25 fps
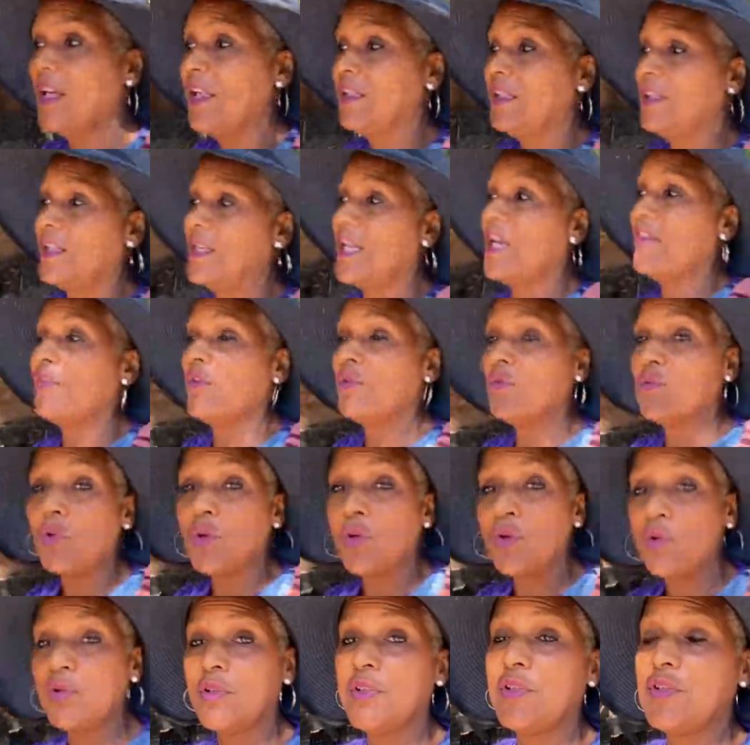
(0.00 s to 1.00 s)
that I've
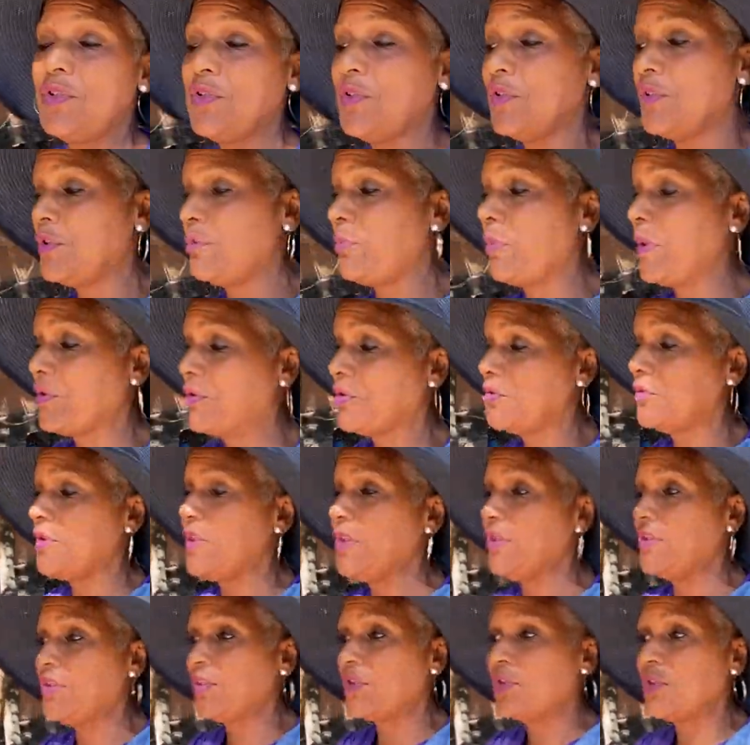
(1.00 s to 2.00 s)
enrolled into a special
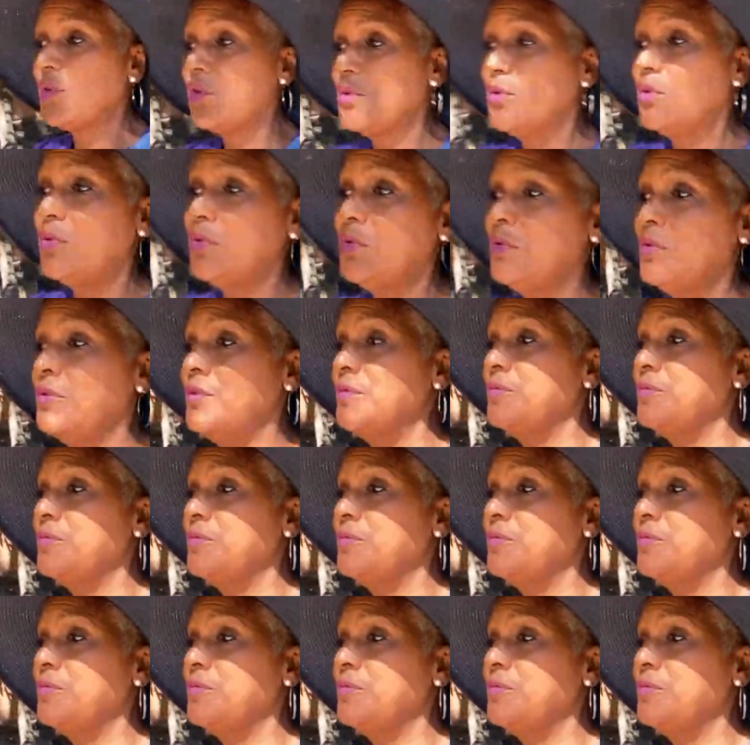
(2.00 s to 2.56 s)
needs school.